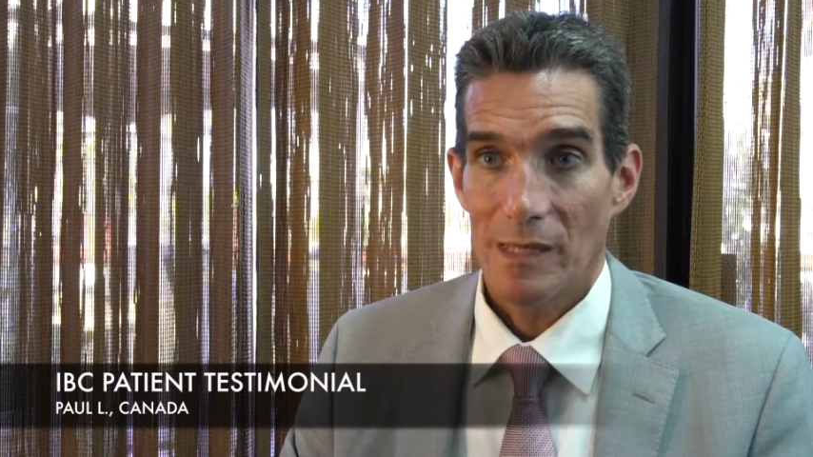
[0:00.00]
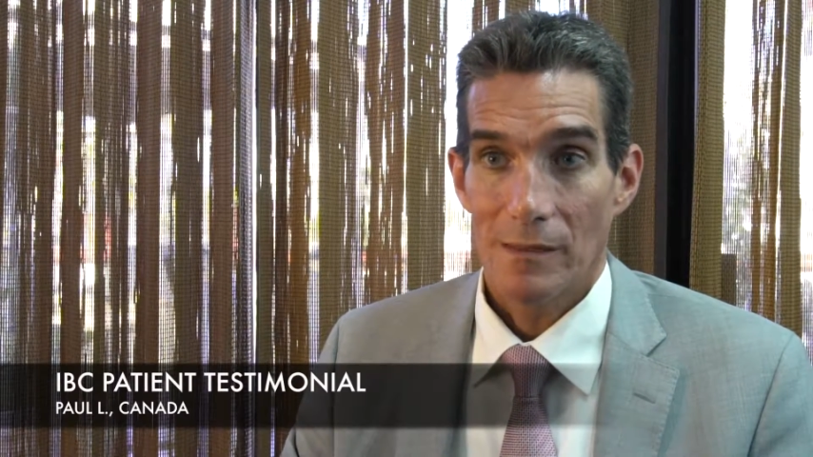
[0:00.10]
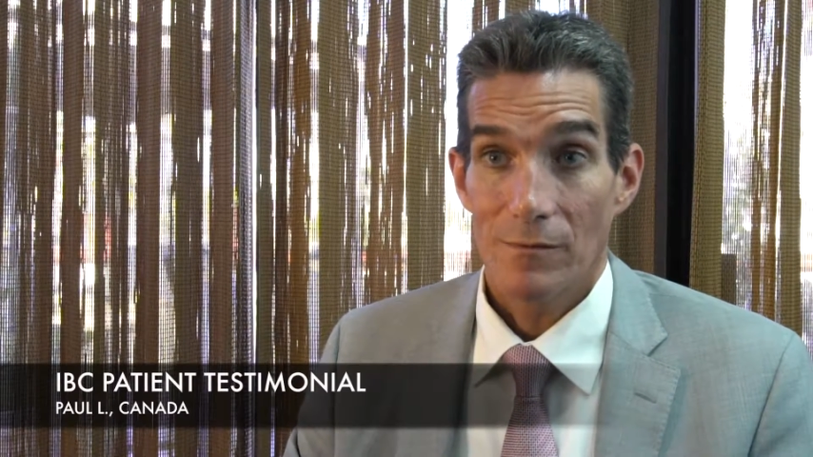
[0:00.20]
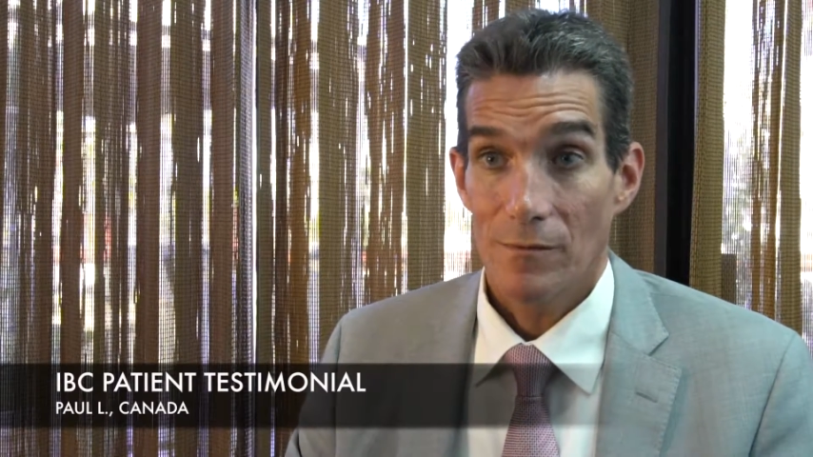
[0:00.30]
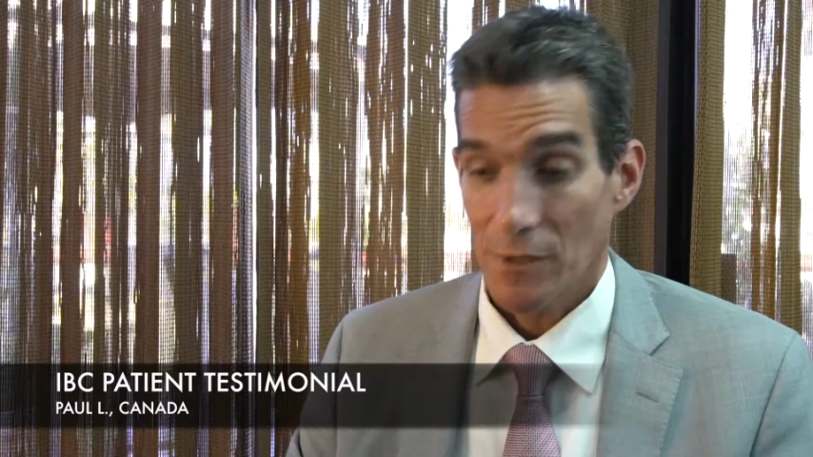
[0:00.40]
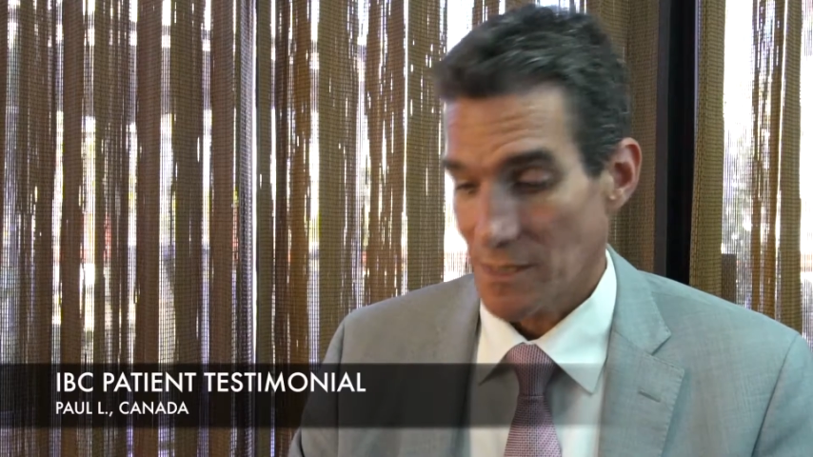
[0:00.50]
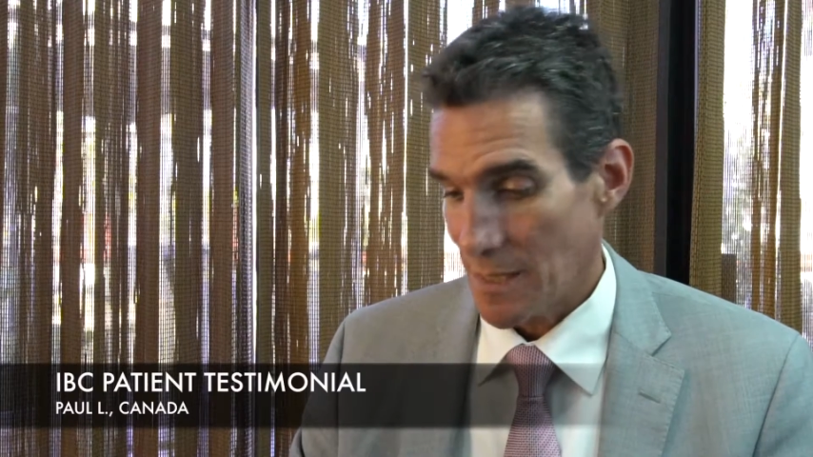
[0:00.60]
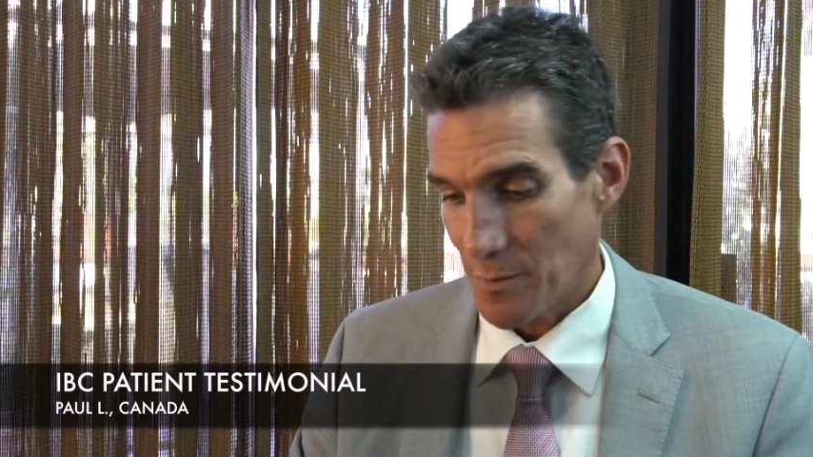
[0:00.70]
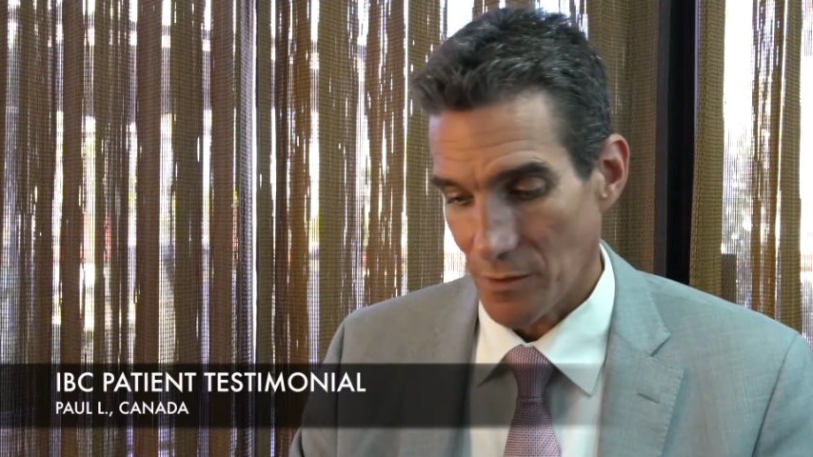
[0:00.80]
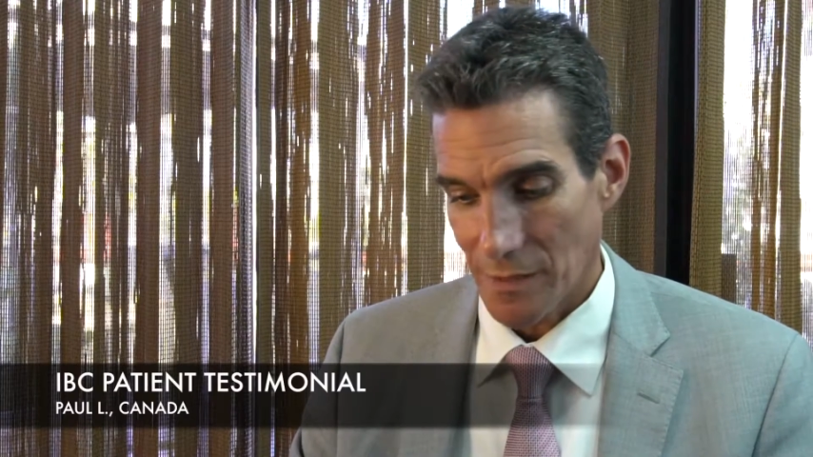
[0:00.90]
mean, for
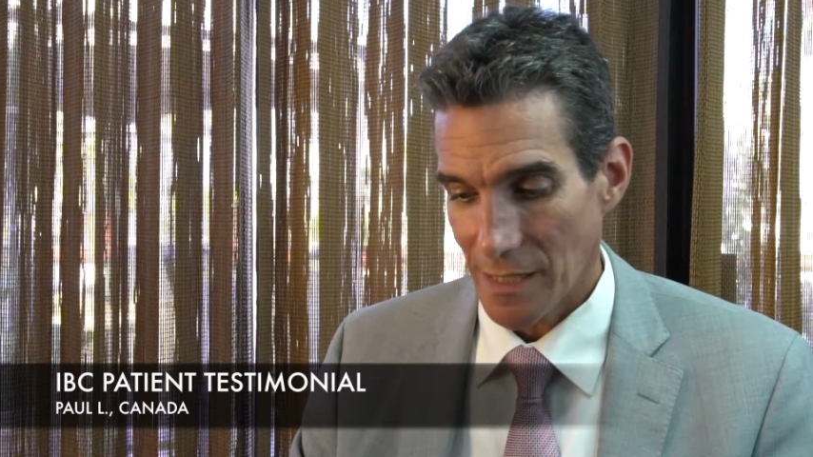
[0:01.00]
example,